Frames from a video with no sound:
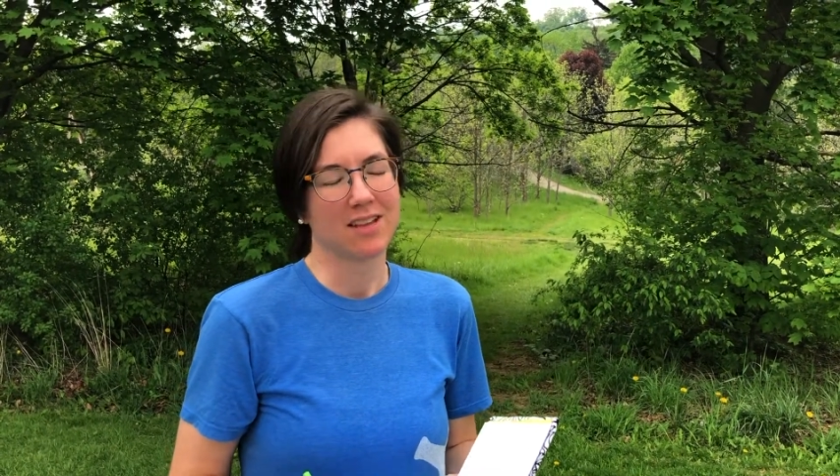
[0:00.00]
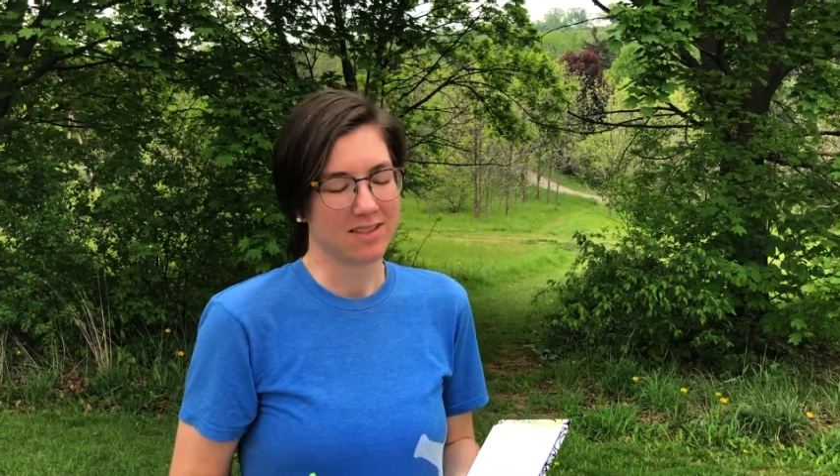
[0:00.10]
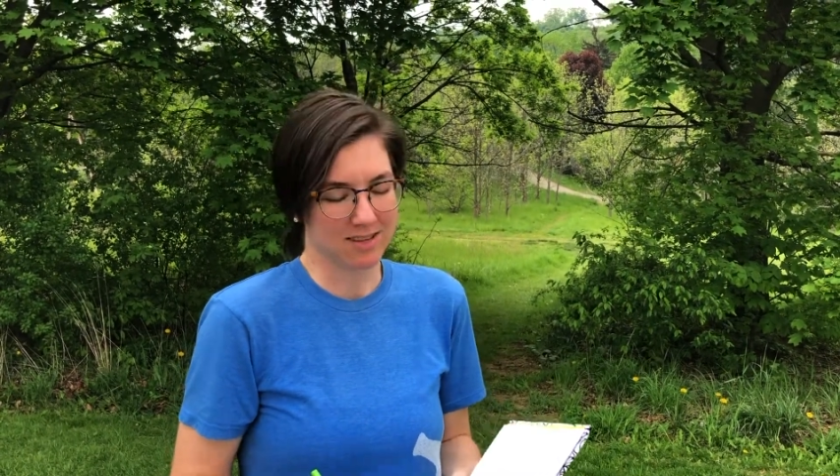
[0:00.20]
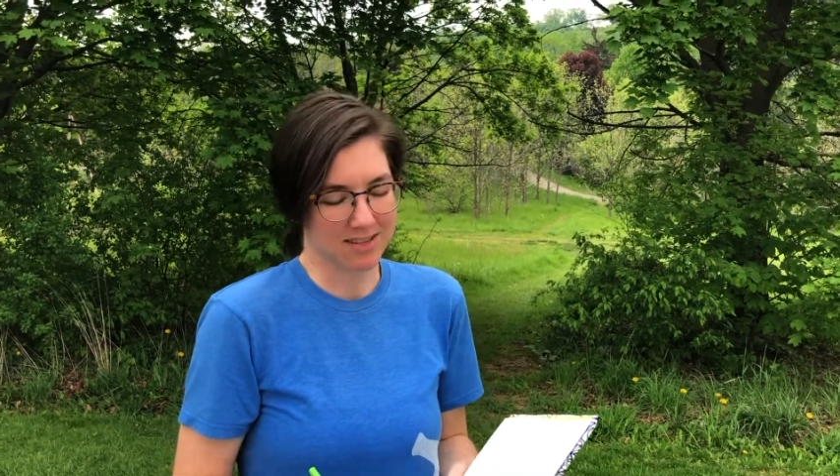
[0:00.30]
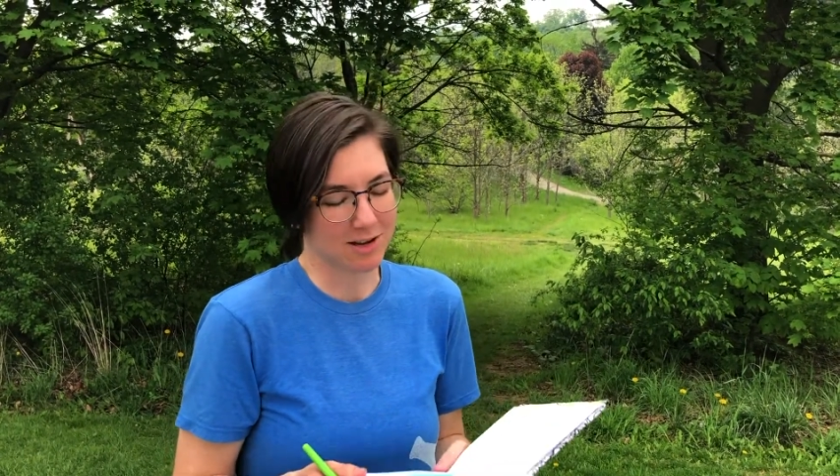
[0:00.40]

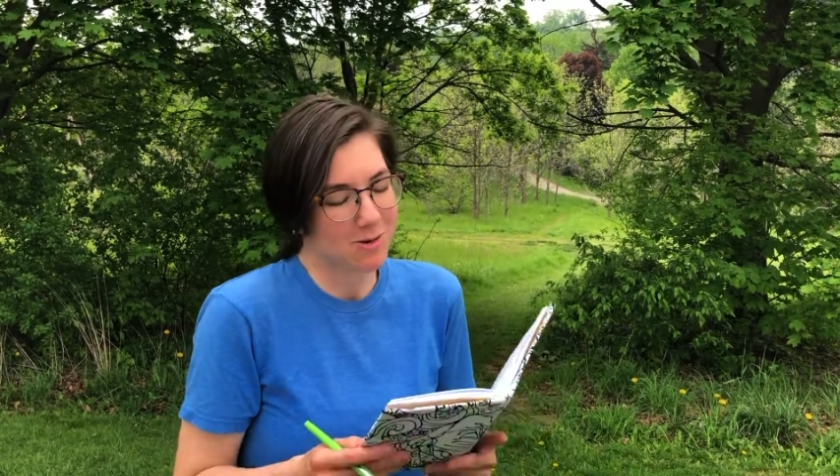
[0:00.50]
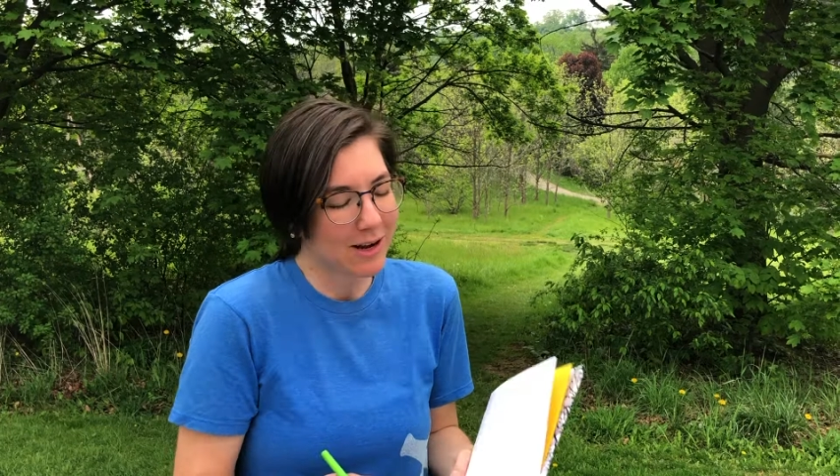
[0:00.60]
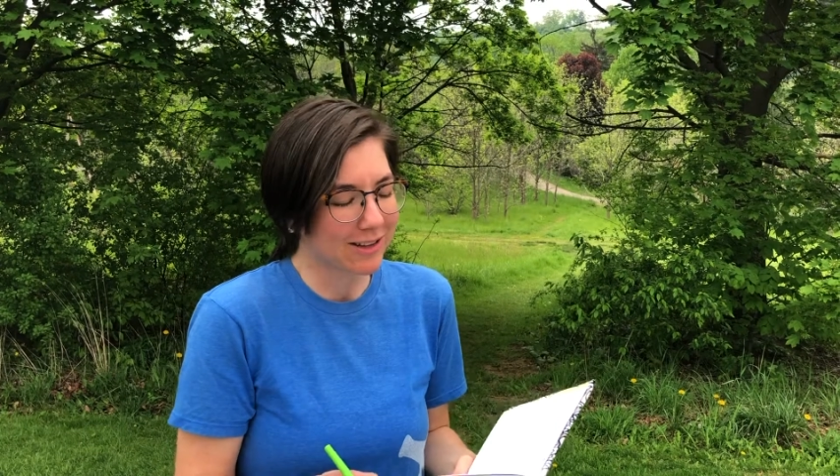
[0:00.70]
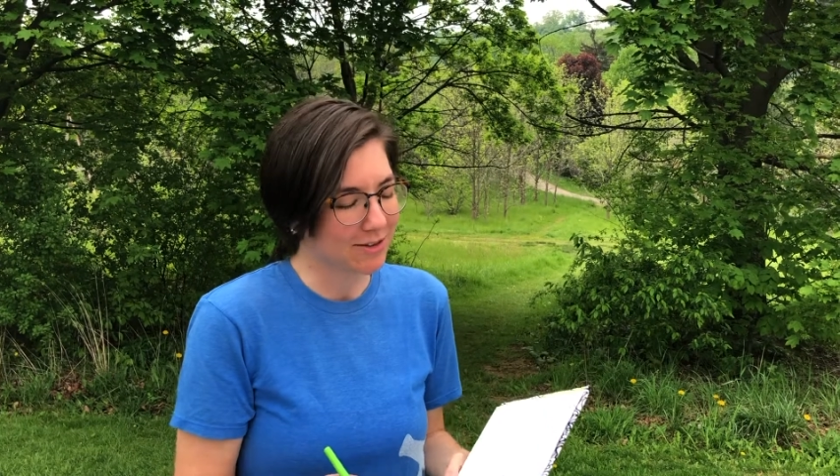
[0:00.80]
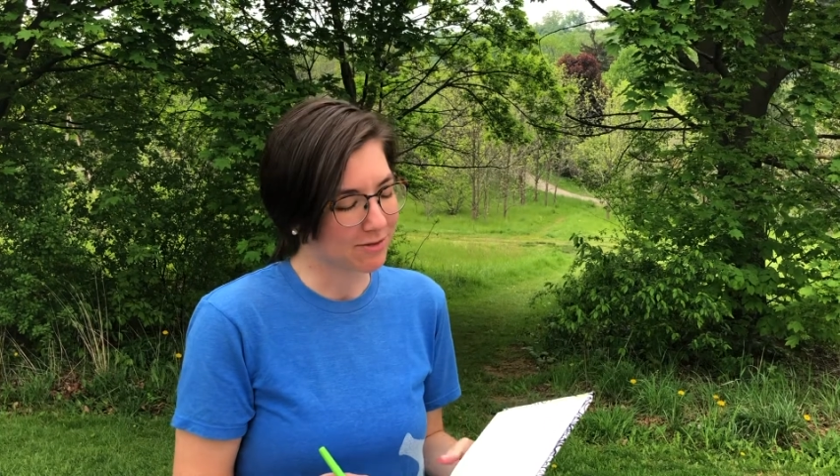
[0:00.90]
This thing
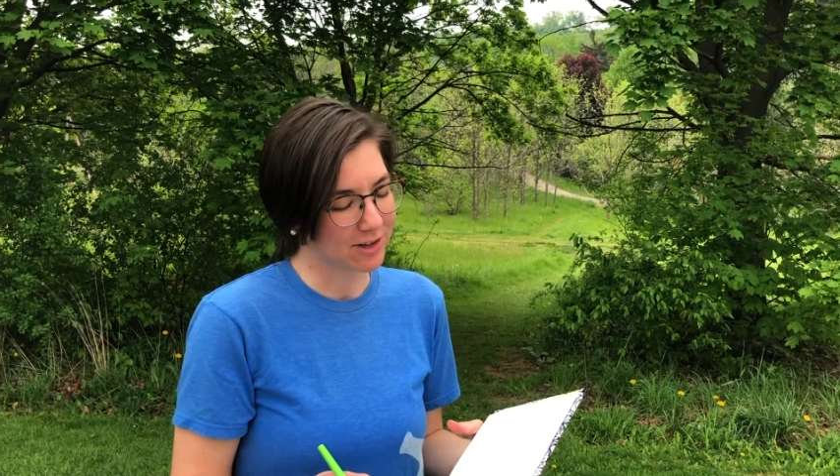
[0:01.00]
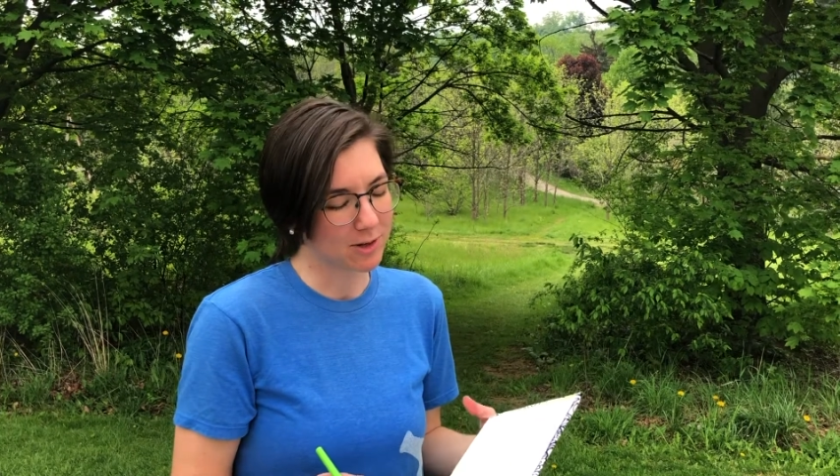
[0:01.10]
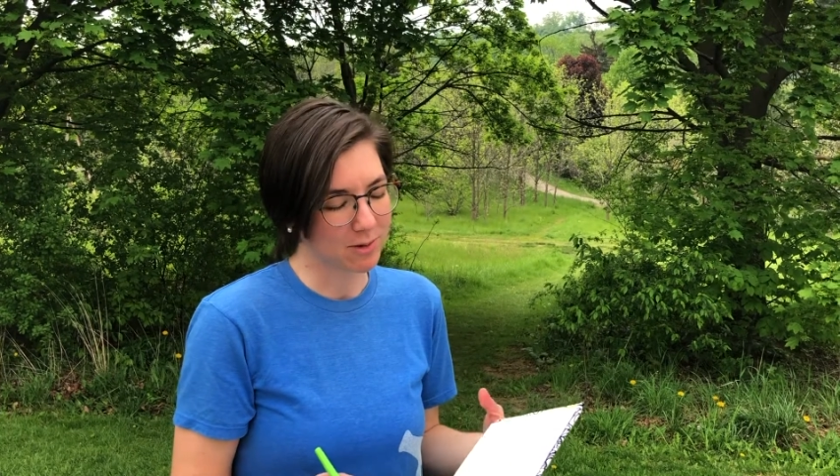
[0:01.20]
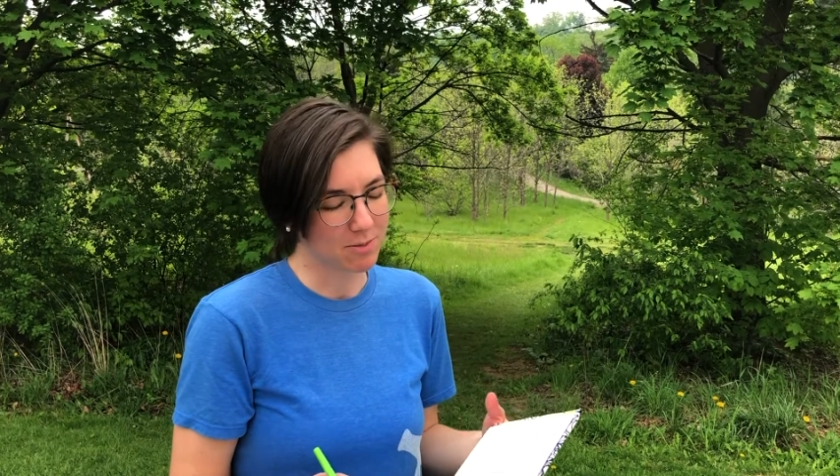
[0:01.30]
quickly filled with